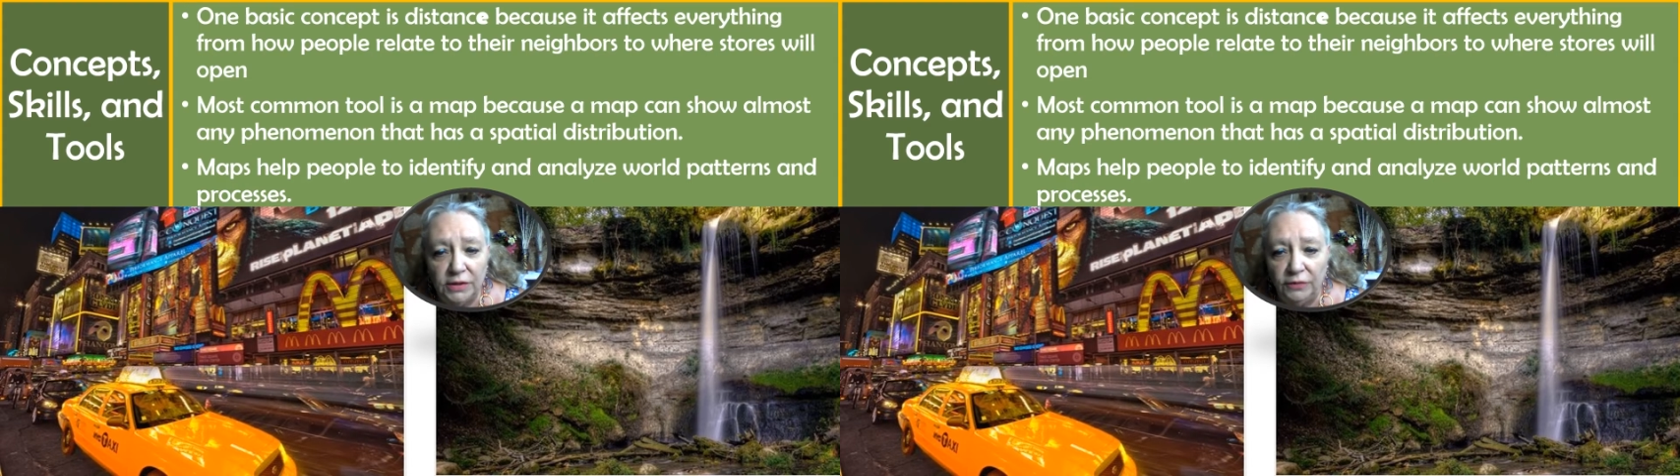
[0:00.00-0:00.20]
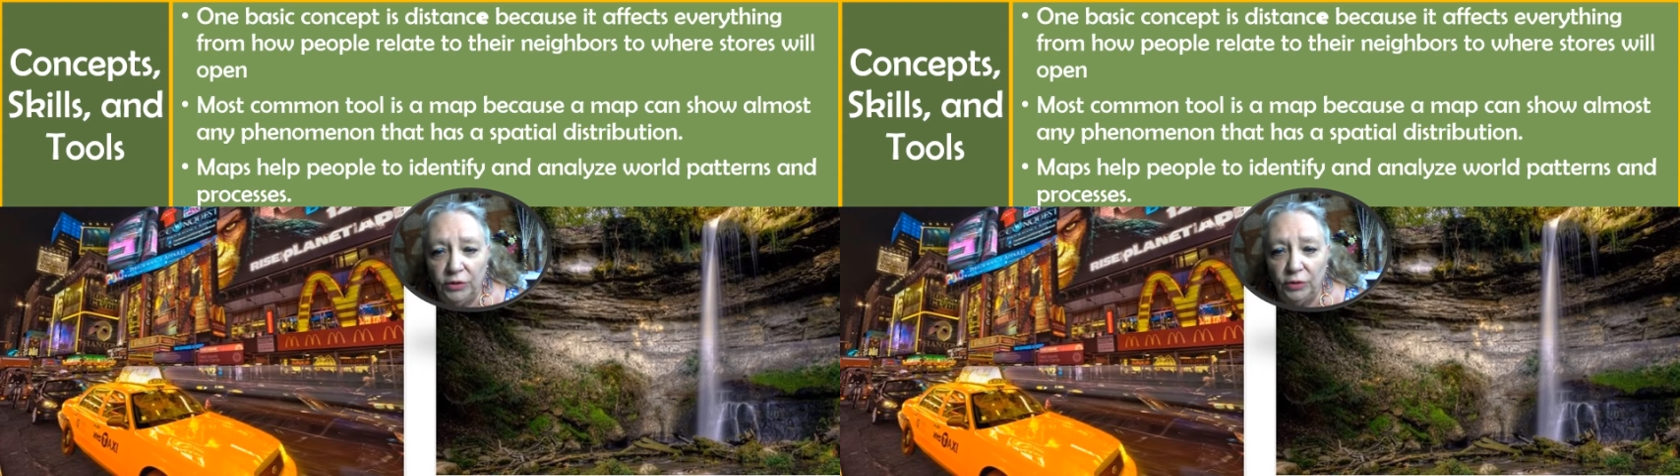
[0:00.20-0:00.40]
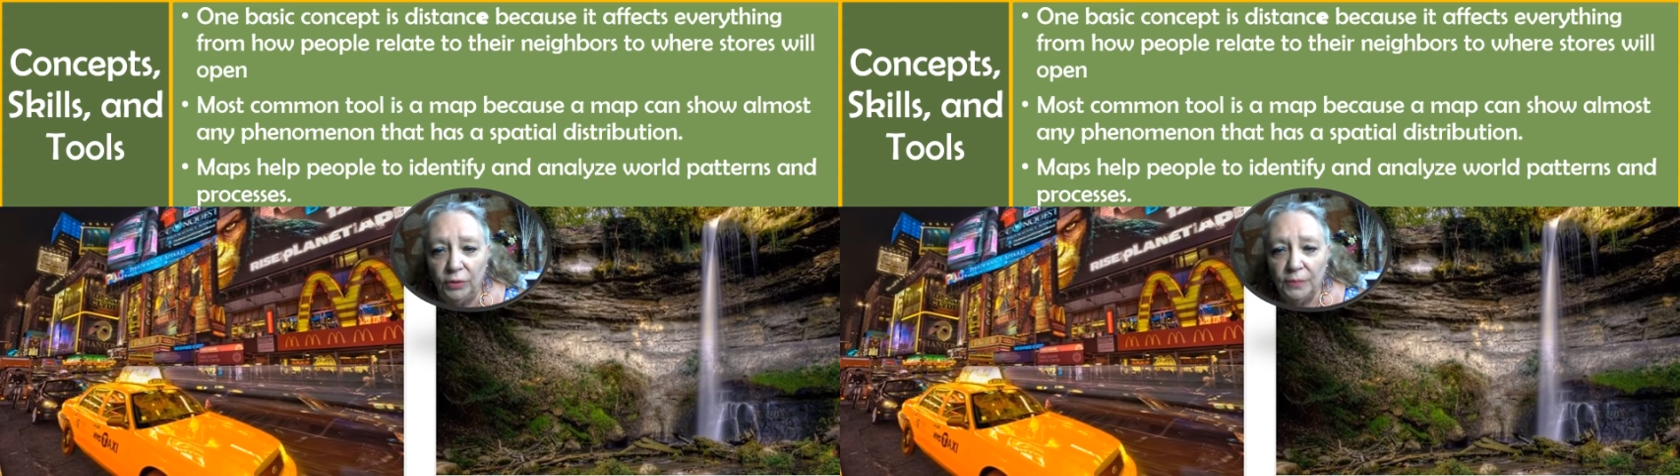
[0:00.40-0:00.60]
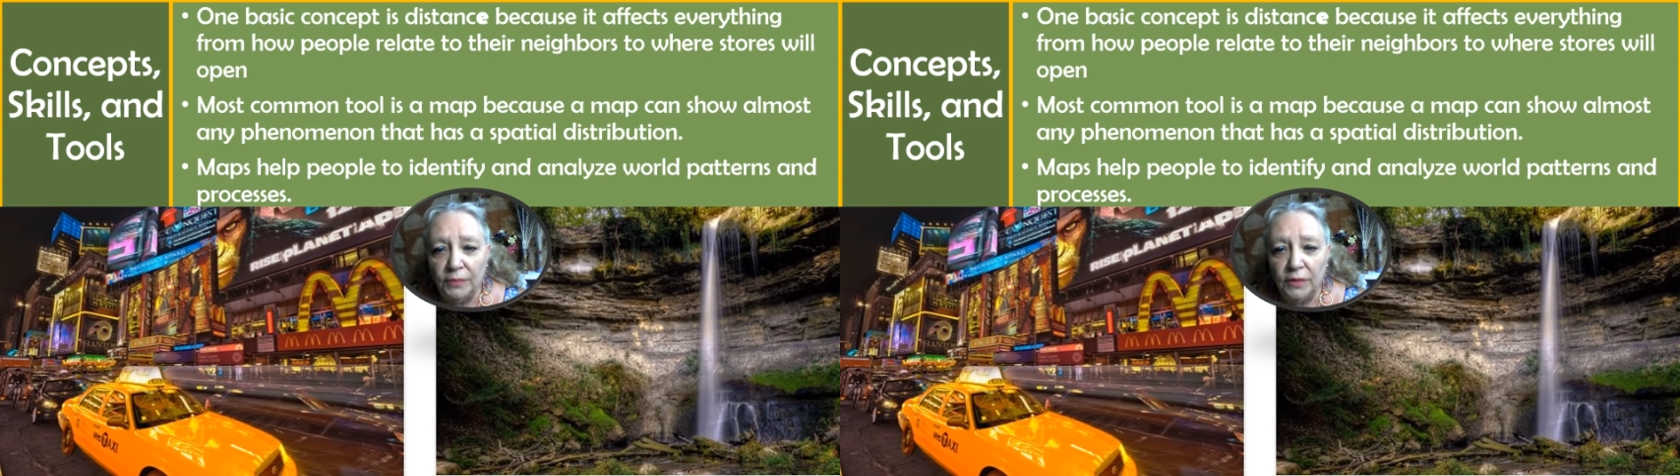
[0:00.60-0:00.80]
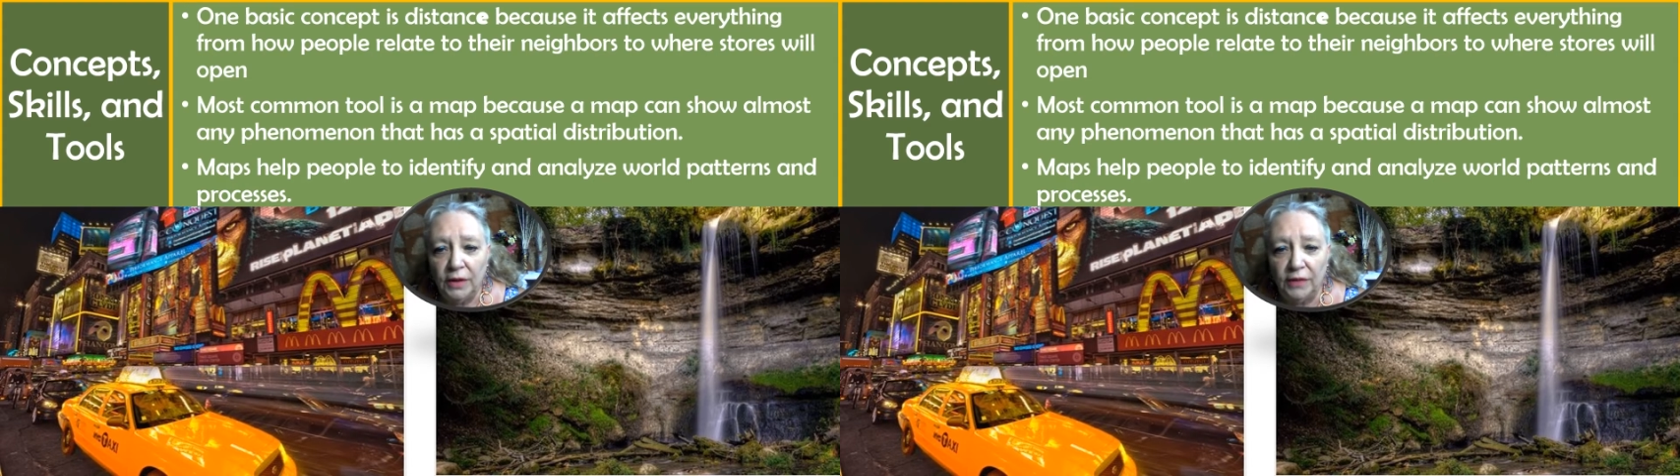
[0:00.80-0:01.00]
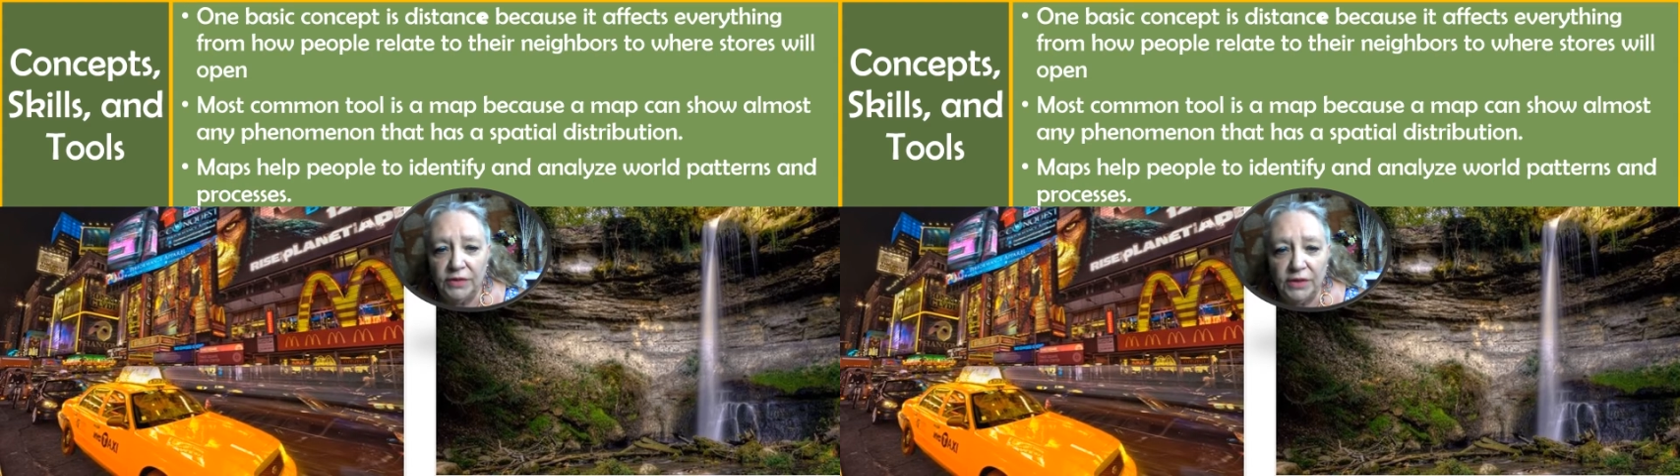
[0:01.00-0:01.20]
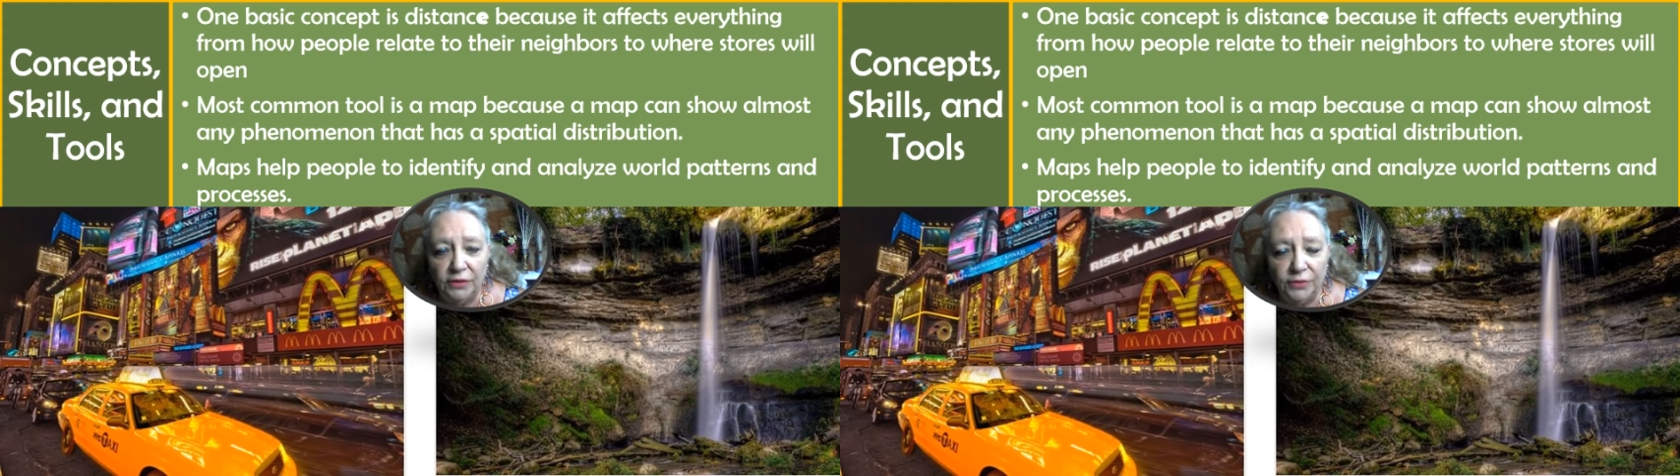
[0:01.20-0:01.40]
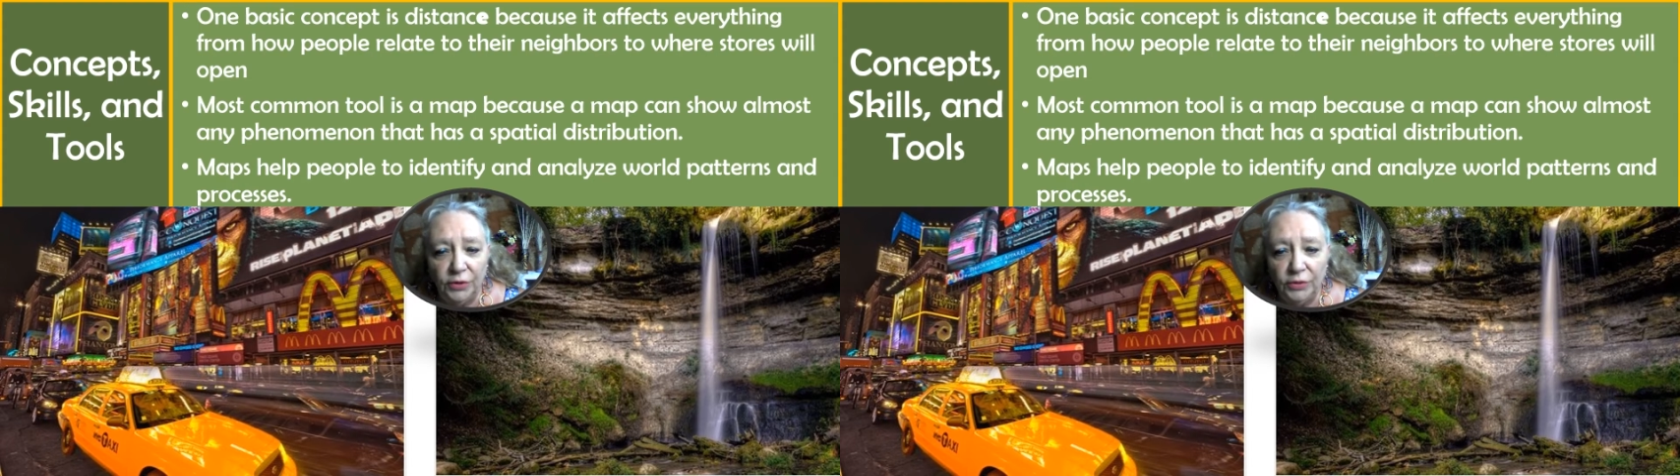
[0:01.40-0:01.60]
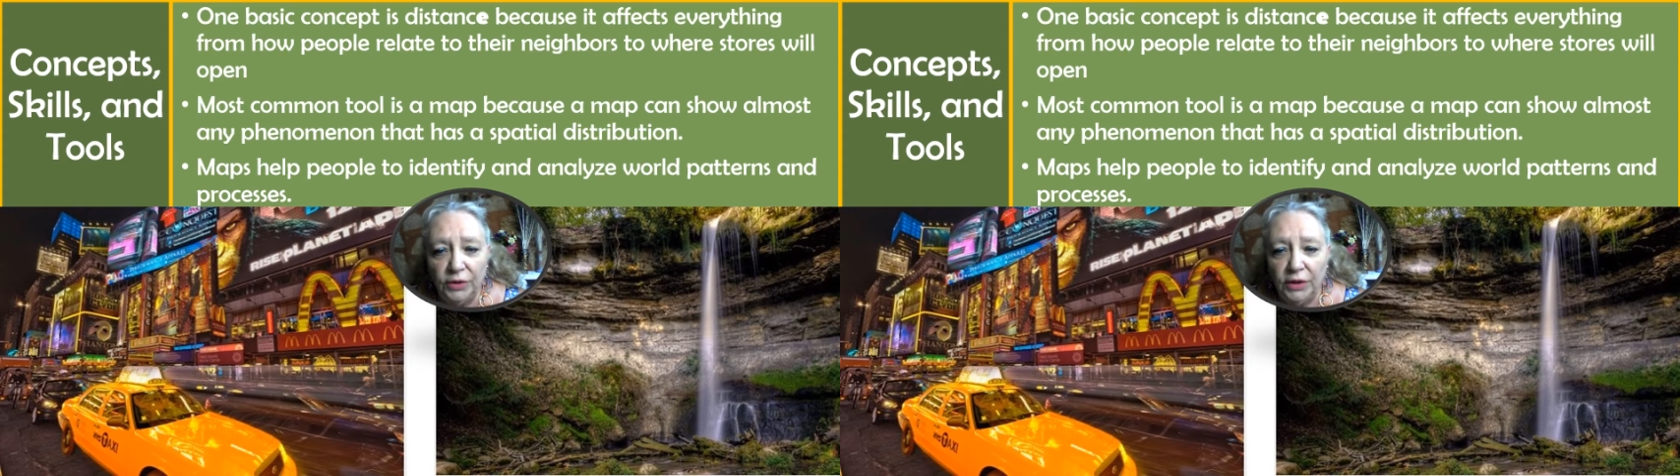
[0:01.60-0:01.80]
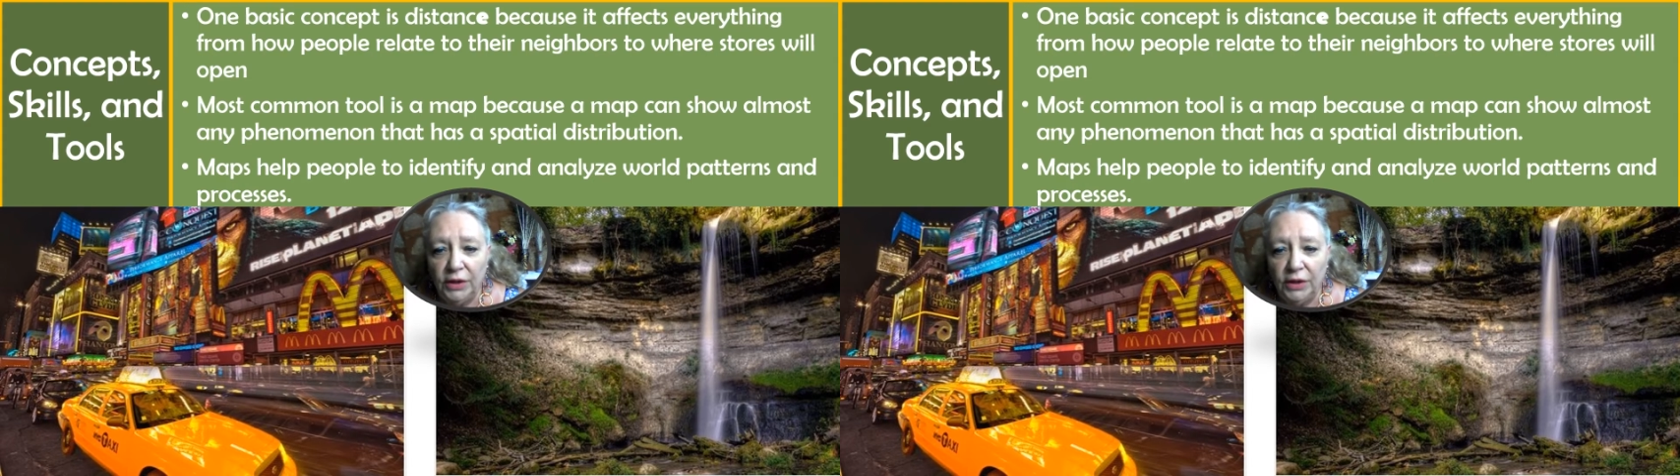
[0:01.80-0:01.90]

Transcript: If you have a cell phone,